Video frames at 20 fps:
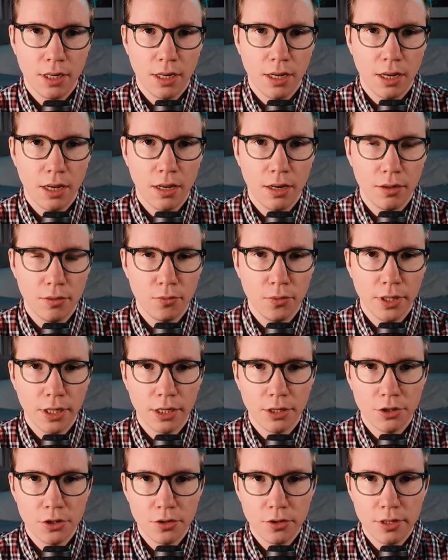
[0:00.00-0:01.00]
And we
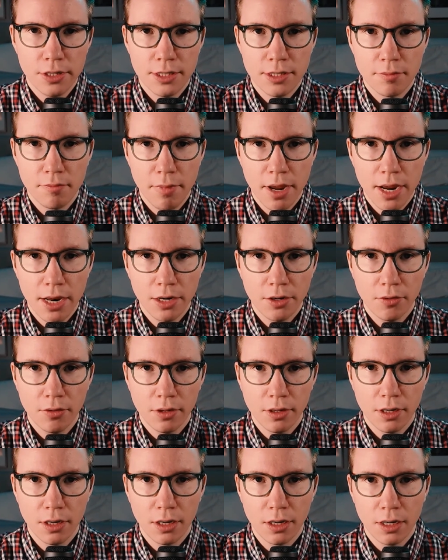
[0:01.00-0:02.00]
can do this
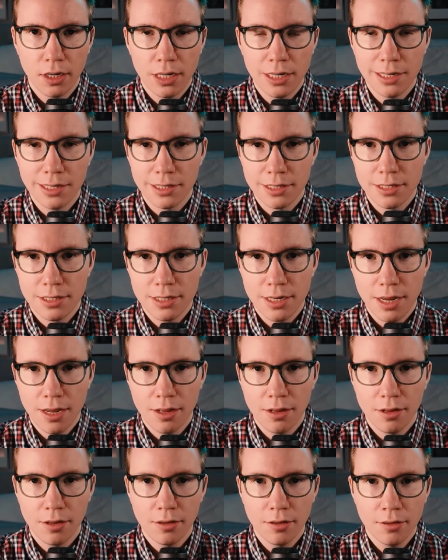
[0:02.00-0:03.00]
manually in
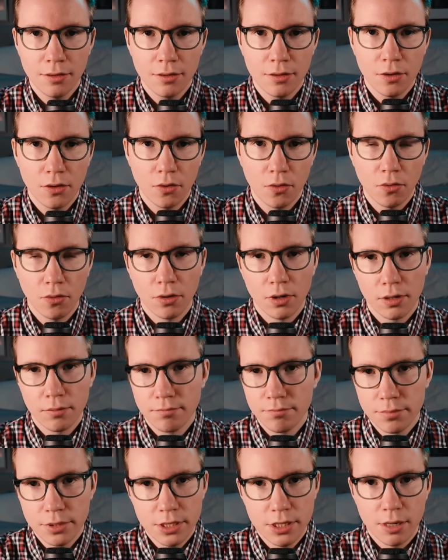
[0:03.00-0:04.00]
Excel or
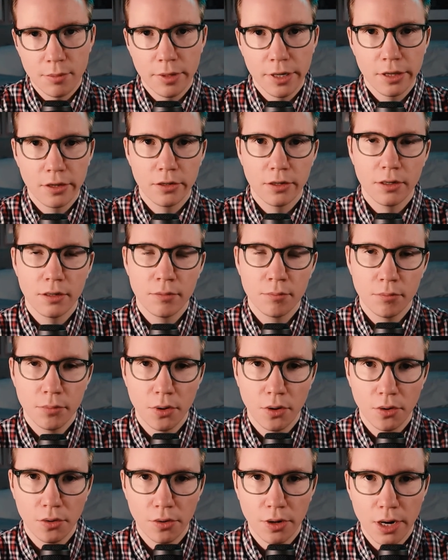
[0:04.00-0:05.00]
some other
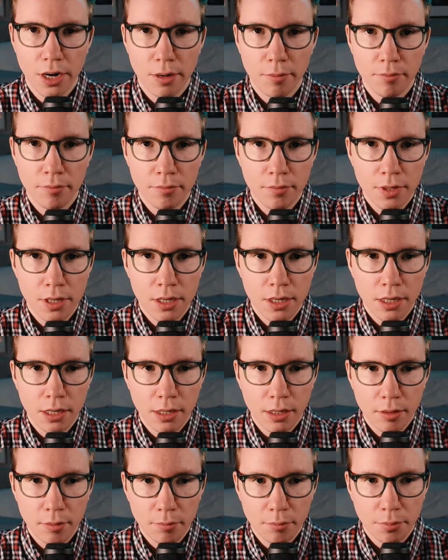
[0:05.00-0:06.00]
program,
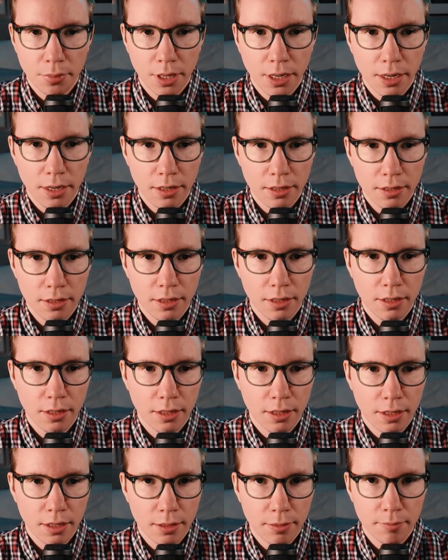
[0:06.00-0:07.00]
but
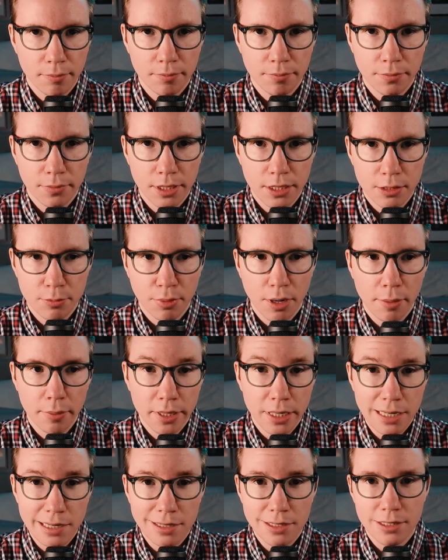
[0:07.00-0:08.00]
it's probably
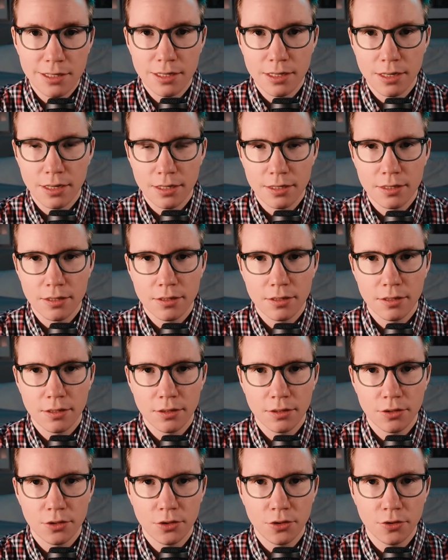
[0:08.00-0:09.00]
easiest
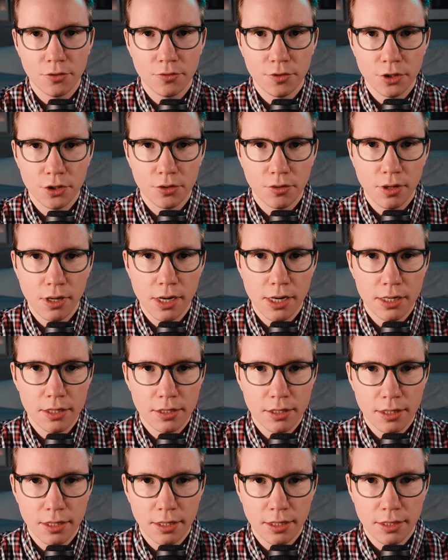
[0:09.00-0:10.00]
to
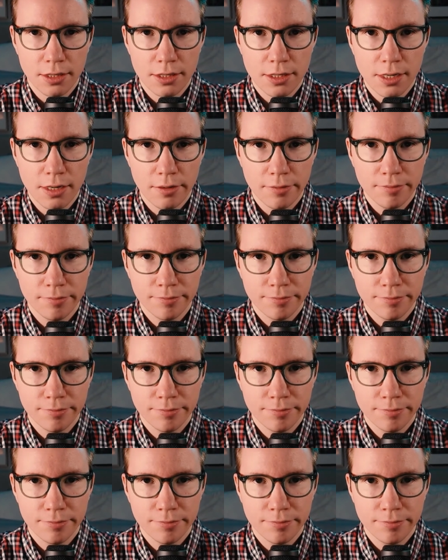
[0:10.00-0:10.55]
visualize in Excel.